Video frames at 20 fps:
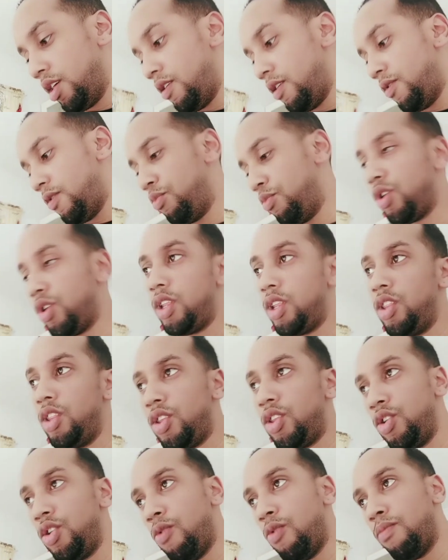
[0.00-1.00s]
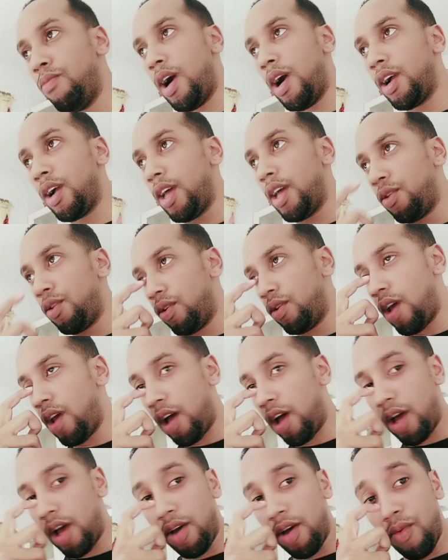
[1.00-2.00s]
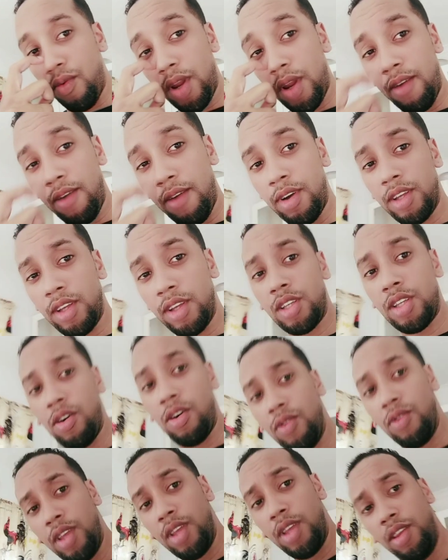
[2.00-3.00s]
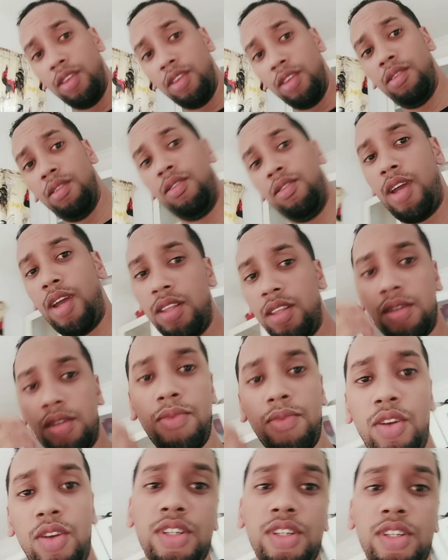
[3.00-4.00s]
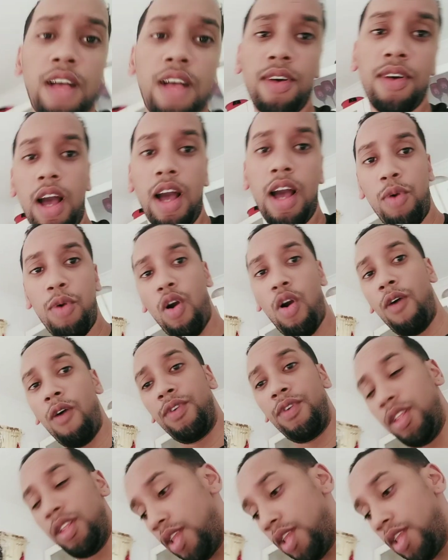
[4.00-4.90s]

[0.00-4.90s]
If you put it into your mug and whatever, so then you can just make yourself a cup of coffee.